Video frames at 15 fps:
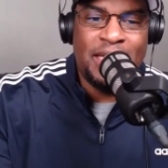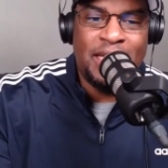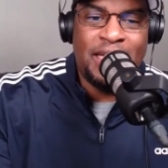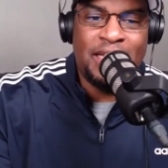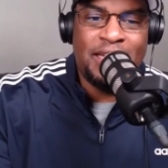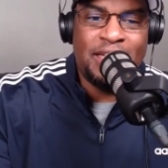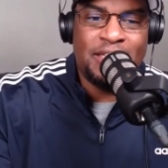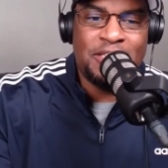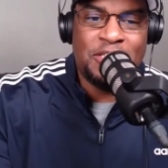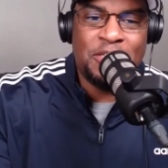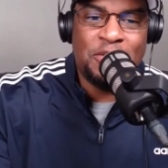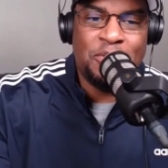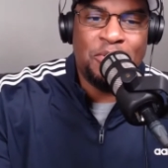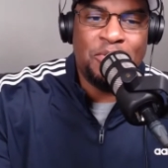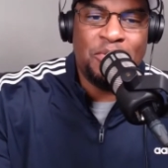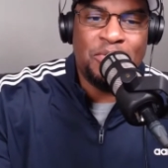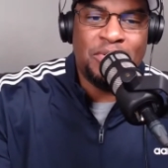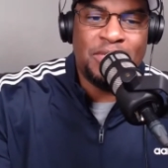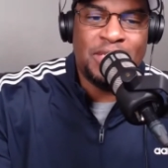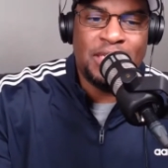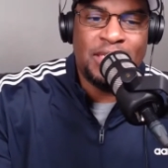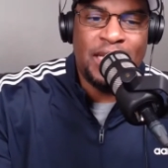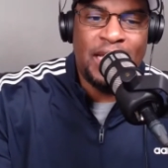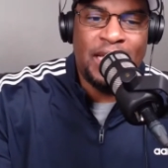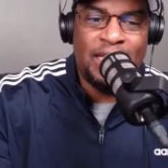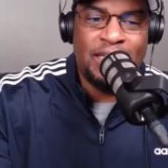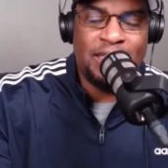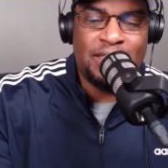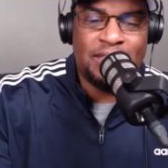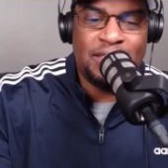into
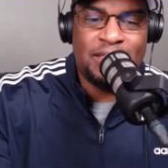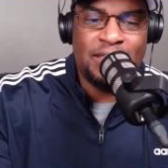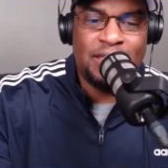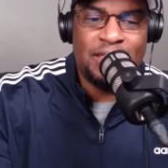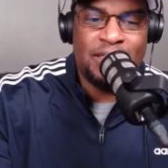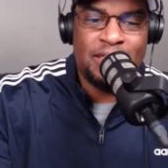today's